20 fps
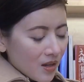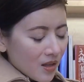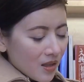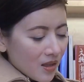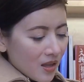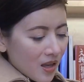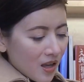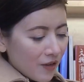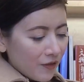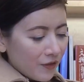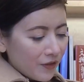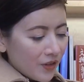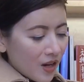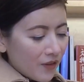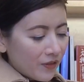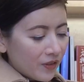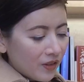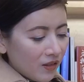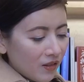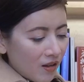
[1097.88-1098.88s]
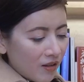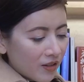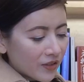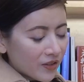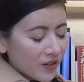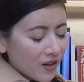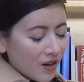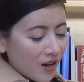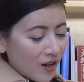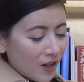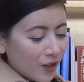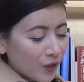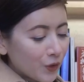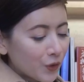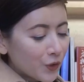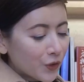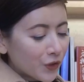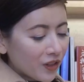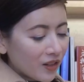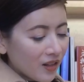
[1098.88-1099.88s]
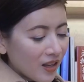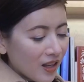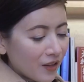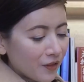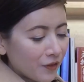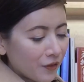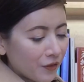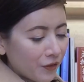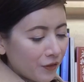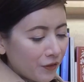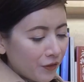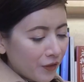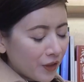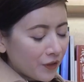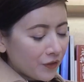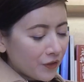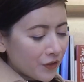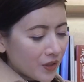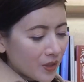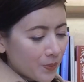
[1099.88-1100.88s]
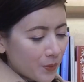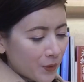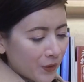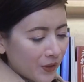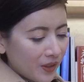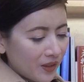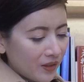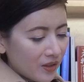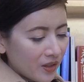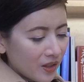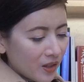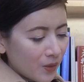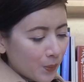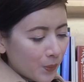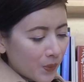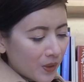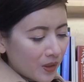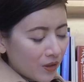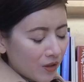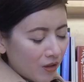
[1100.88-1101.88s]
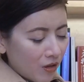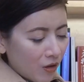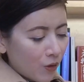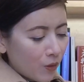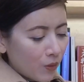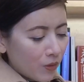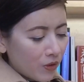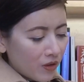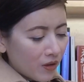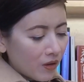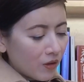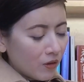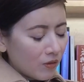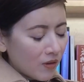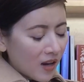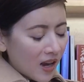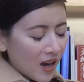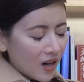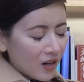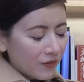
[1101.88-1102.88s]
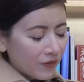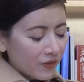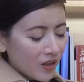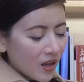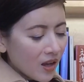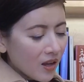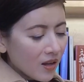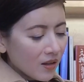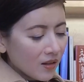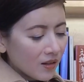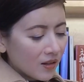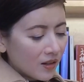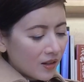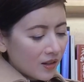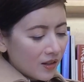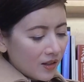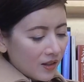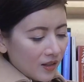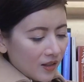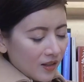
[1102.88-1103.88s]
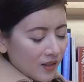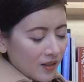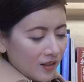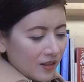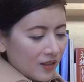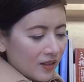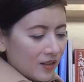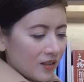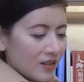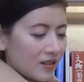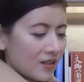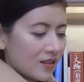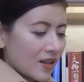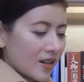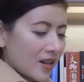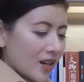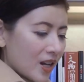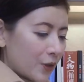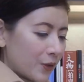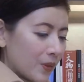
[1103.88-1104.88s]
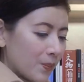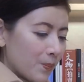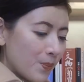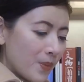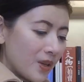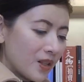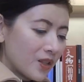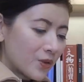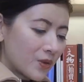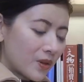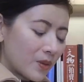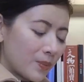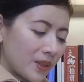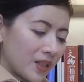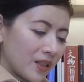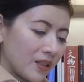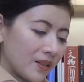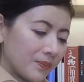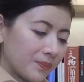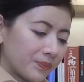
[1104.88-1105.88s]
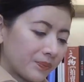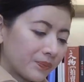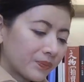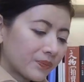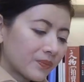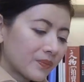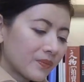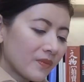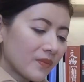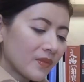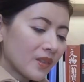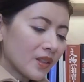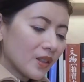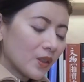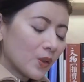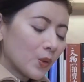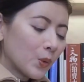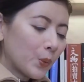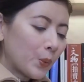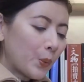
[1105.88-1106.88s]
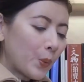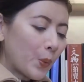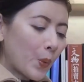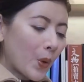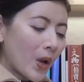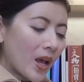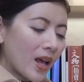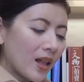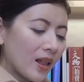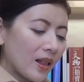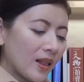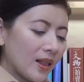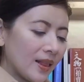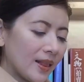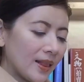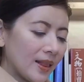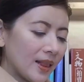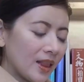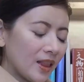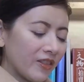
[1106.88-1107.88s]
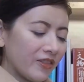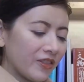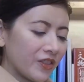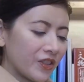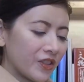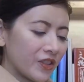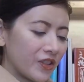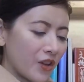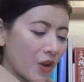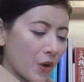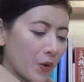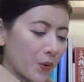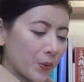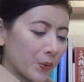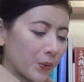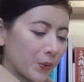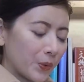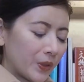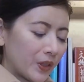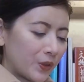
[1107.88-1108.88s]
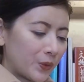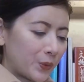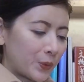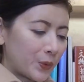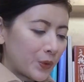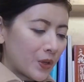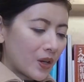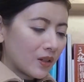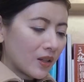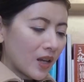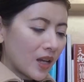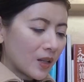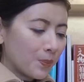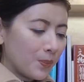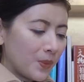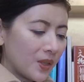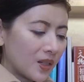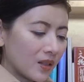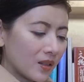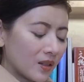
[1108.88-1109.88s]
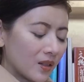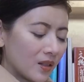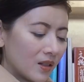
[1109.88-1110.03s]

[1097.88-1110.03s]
They've never lost 150 points in one go, though, have they? Said Harry miserably. Well, no, Ron admitted.